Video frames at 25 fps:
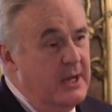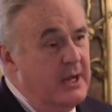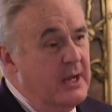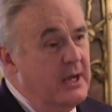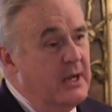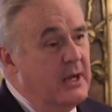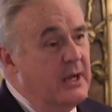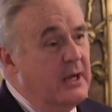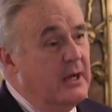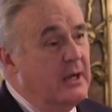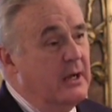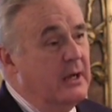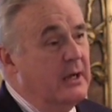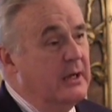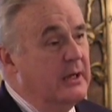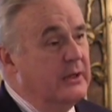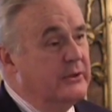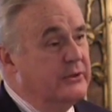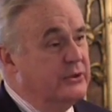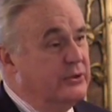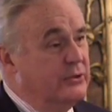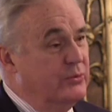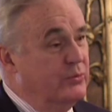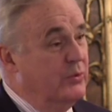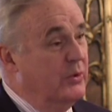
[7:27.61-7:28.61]
as
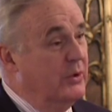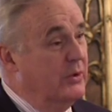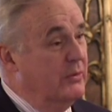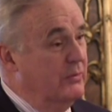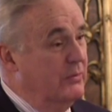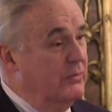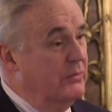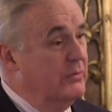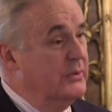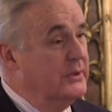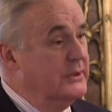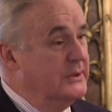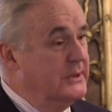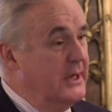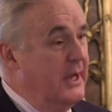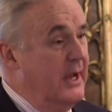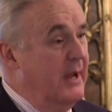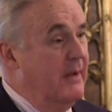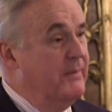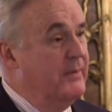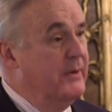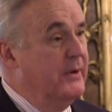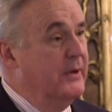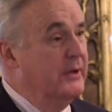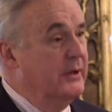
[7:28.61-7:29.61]
to what is
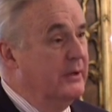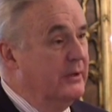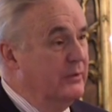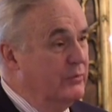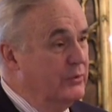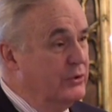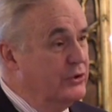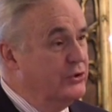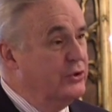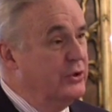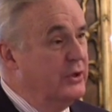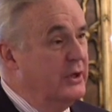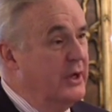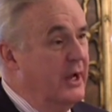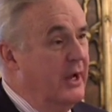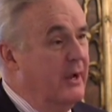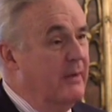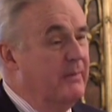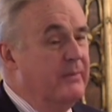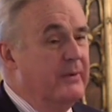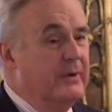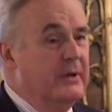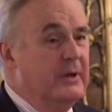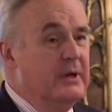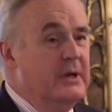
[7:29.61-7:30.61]
happening or what should
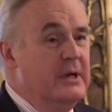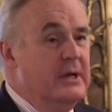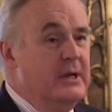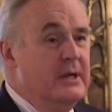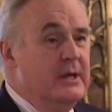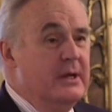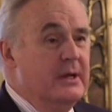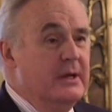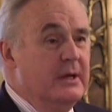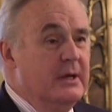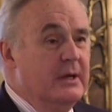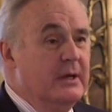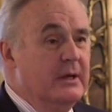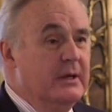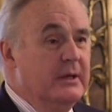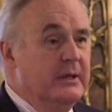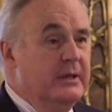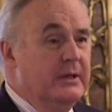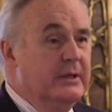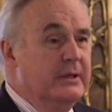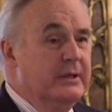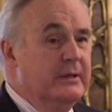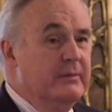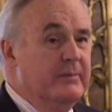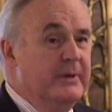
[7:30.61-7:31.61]
happen
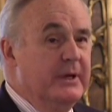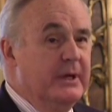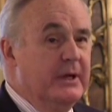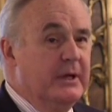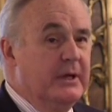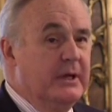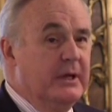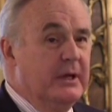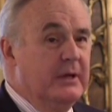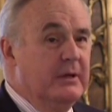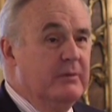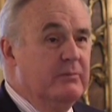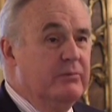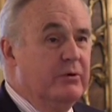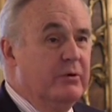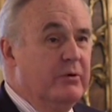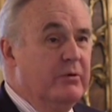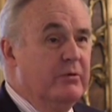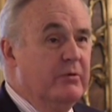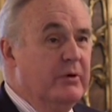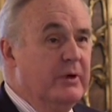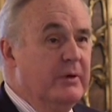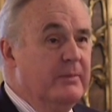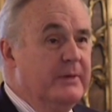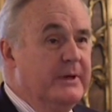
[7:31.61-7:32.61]
in the Medicaid
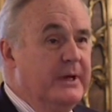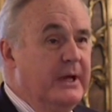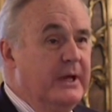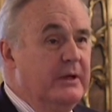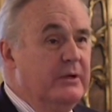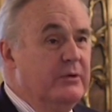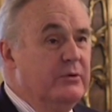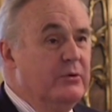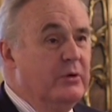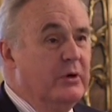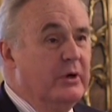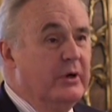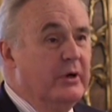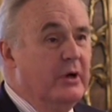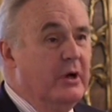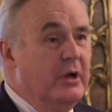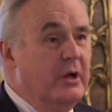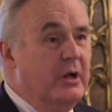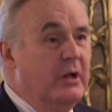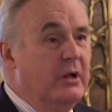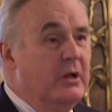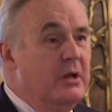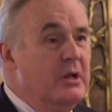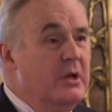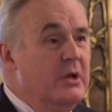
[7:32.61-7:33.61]
program. Kate
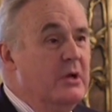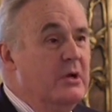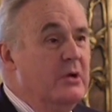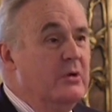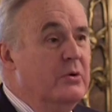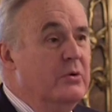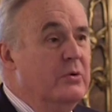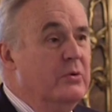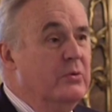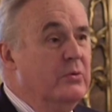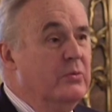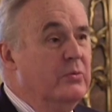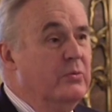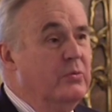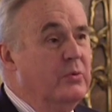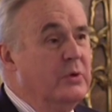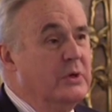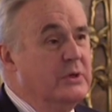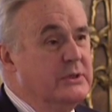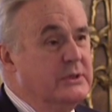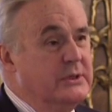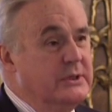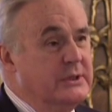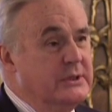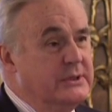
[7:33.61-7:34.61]
Nordahl, who
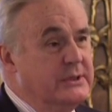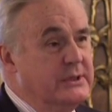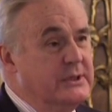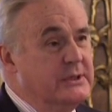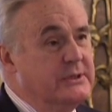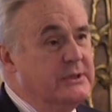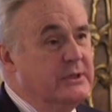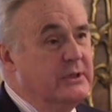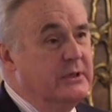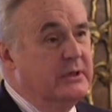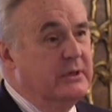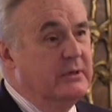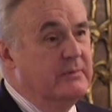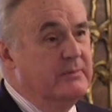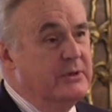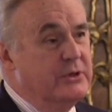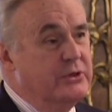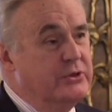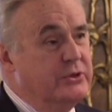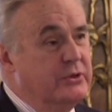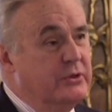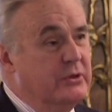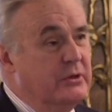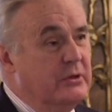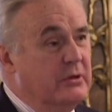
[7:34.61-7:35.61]
was Assistant
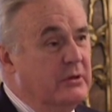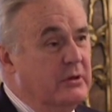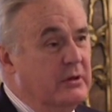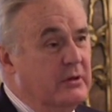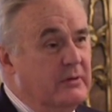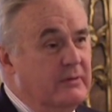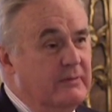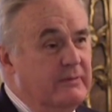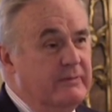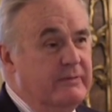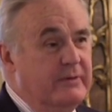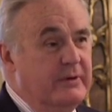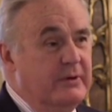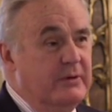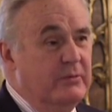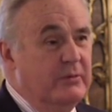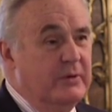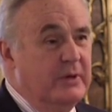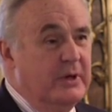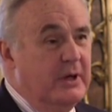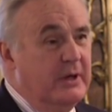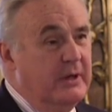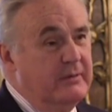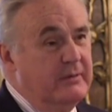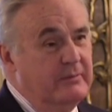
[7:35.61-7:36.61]
Commissioner of what
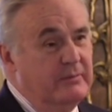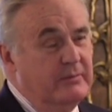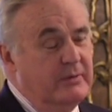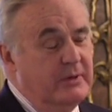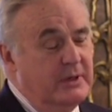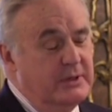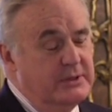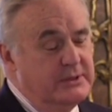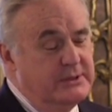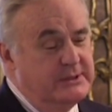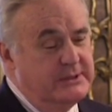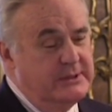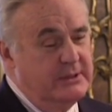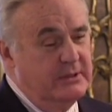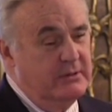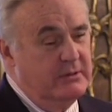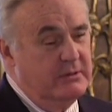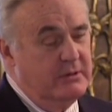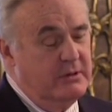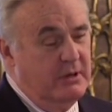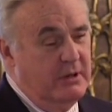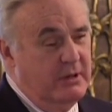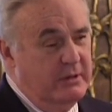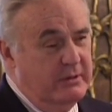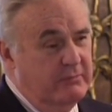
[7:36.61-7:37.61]
I still
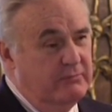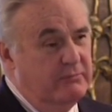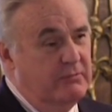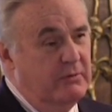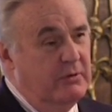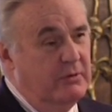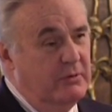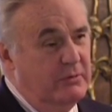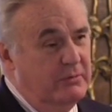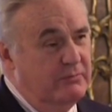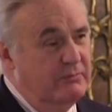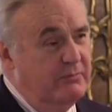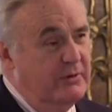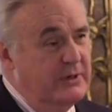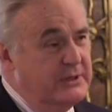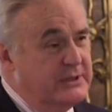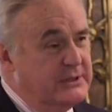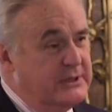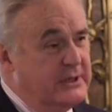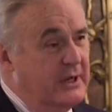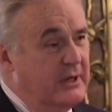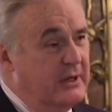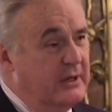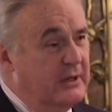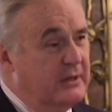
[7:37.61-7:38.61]
call the Rate
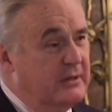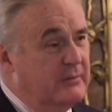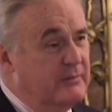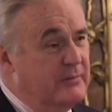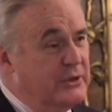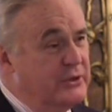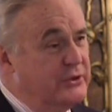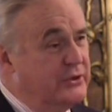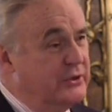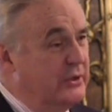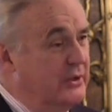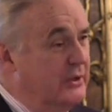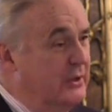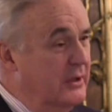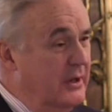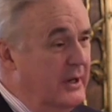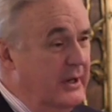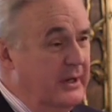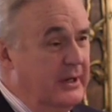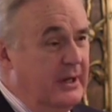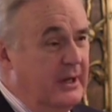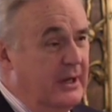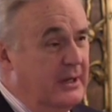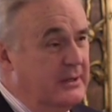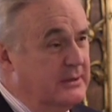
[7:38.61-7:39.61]
Setting Commission.
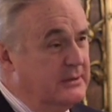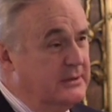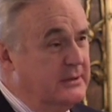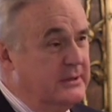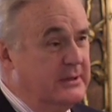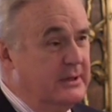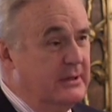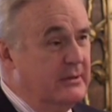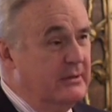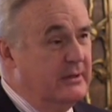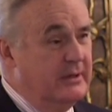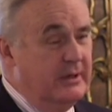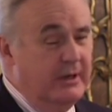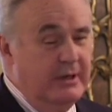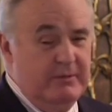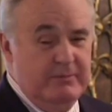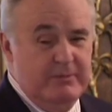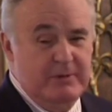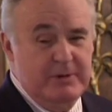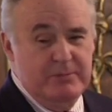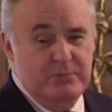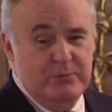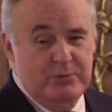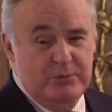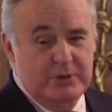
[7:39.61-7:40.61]
I still can't
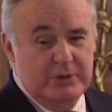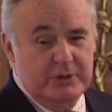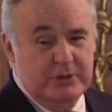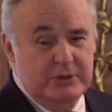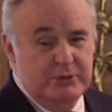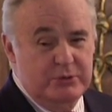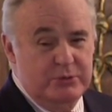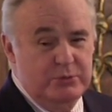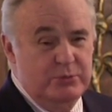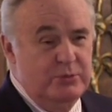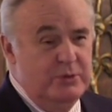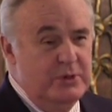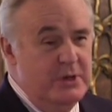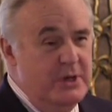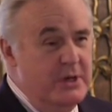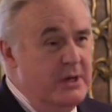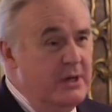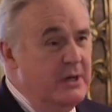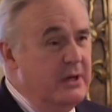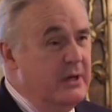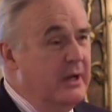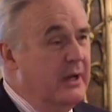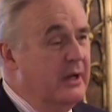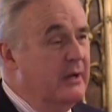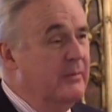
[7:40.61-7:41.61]
remember what the new
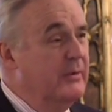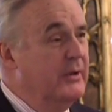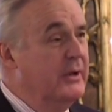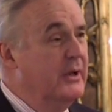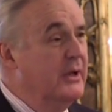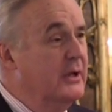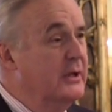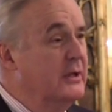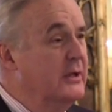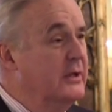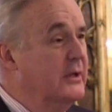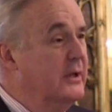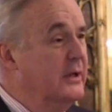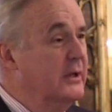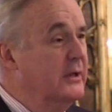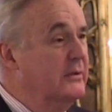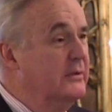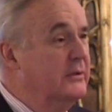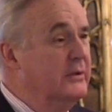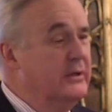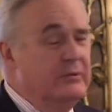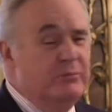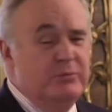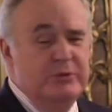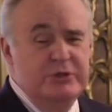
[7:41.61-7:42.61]
name of that thing.
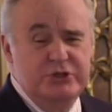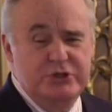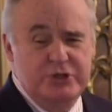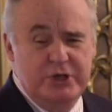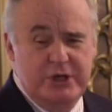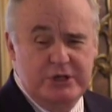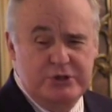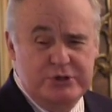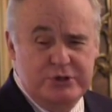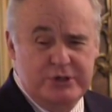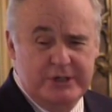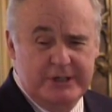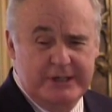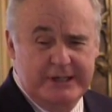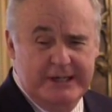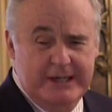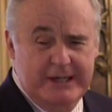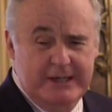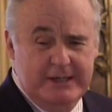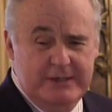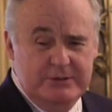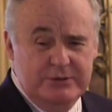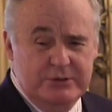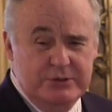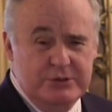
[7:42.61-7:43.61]
Didn't we change it
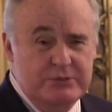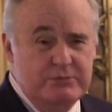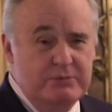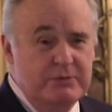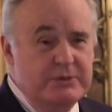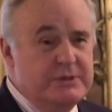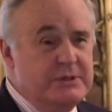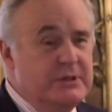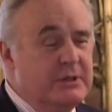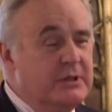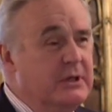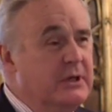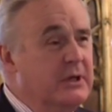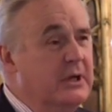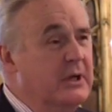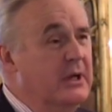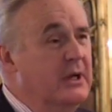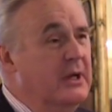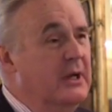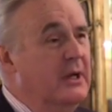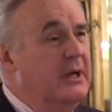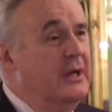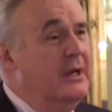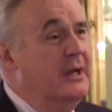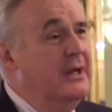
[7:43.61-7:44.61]
again just recently?
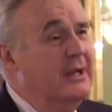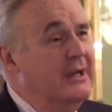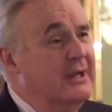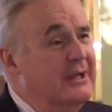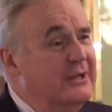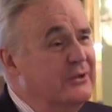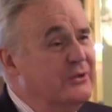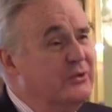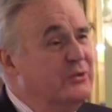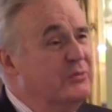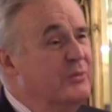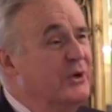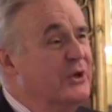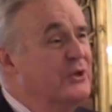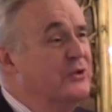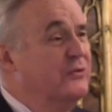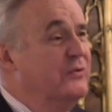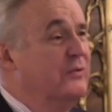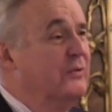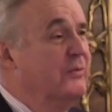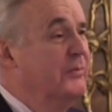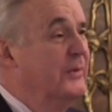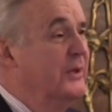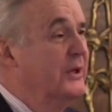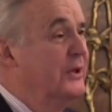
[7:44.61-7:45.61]
Too much
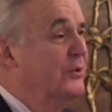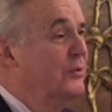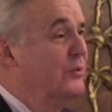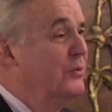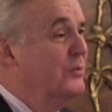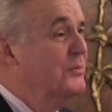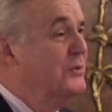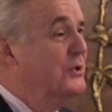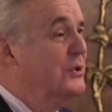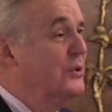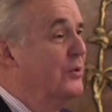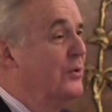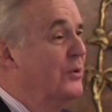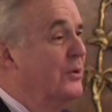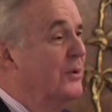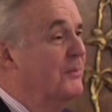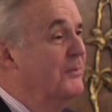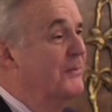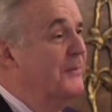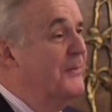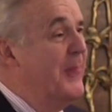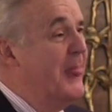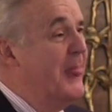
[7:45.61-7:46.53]
for me to absorb.